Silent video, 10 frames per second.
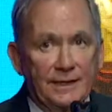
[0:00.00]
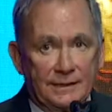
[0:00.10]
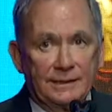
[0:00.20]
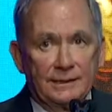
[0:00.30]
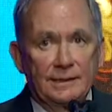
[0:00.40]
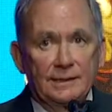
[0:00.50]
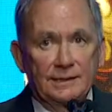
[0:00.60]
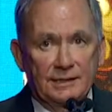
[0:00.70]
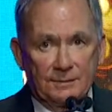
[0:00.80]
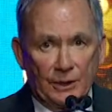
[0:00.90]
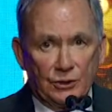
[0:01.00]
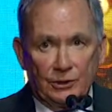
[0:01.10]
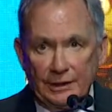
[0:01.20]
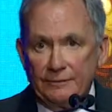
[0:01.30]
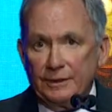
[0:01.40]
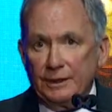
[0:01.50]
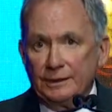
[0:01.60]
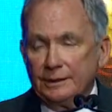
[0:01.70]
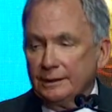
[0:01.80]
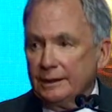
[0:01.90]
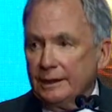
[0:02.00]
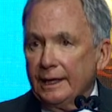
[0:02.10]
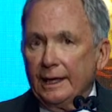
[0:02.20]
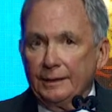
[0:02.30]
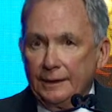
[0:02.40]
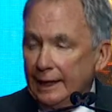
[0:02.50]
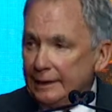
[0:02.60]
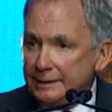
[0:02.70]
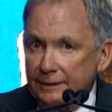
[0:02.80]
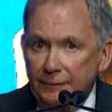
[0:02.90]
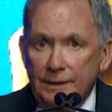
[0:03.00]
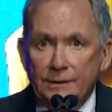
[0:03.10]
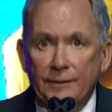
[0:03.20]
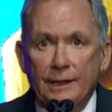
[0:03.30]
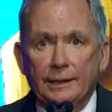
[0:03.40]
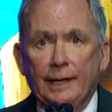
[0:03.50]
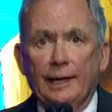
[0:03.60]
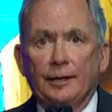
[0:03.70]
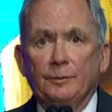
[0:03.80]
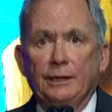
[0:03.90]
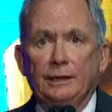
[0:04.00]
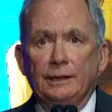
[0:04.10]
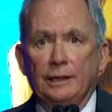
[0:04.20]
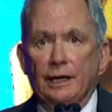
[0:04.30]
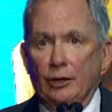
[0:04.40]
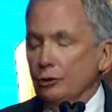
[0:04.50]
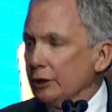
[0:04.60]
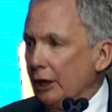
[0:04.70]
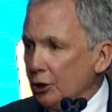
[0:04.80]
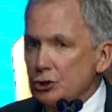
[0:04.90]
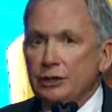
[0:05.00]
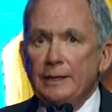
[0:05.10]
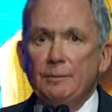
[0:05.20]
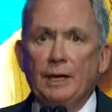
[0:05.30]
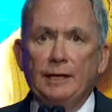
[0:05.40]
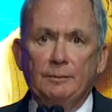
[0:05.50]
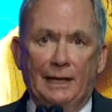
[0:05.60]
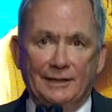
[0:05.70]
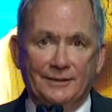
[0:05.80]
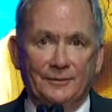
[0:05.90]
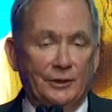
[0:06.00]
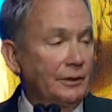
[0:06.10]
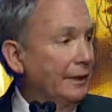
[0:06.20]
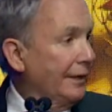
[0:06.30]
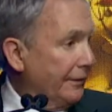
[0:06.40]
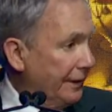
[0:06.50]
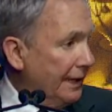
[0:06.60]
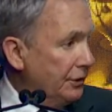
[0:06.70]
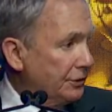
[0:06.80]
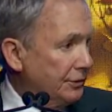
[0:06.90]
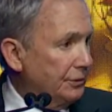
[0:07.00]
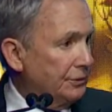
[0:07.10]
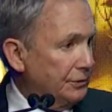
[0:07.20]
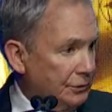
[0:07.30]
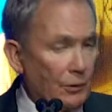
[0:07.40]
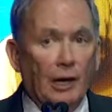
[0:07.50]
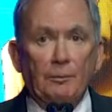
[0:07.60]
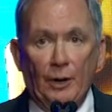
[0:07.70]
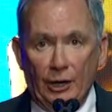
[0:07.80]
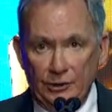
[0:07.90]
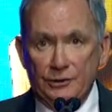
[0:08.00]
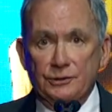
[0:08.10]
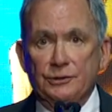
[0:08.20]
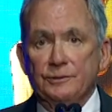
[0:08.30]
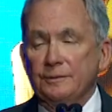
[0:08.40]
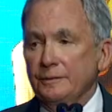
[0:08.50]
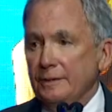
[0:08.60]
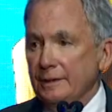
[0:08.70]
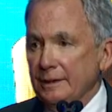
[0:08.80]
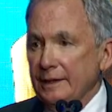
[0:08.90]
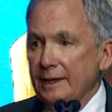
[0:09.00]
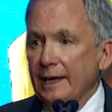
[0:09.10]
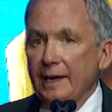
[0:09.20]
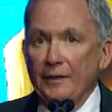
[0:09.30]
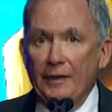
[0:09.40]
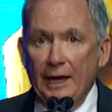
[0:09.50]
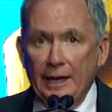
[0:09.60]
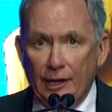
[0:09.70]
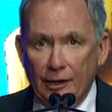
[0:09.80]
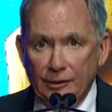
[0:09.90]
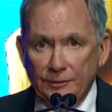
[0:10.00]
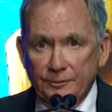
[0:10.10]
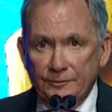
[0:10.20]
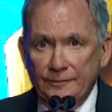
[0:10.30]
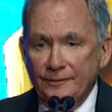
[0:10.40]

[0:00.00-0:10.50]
This is a special evening, and the activities of the Academy are largely made possible thanks to our partners, and they are